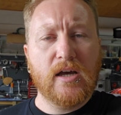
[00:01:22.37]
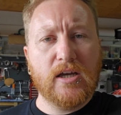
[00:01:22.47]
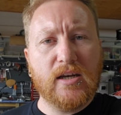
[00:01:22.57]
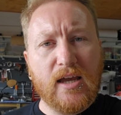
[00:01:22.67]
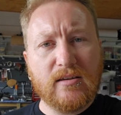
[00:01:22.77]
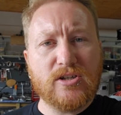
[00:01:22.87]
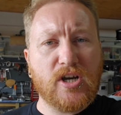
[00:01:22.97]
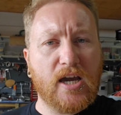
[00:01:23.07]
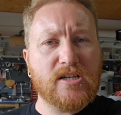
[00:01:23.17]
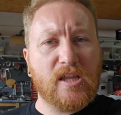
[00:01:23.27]
you need to
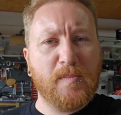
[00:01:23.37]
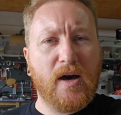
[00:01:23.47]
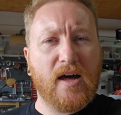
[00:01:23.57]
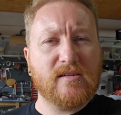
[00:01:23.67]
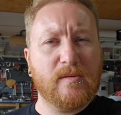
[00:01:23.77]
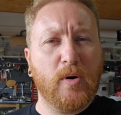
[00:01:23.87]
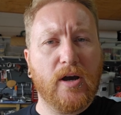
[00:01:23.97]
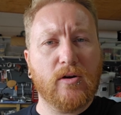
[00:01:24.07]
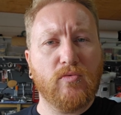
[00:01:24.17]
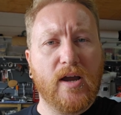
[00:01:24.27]
change other parts of the
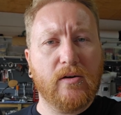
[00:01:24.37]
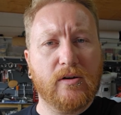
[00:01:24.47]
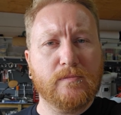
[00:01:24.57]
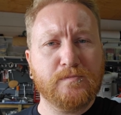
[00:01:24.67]
bike around it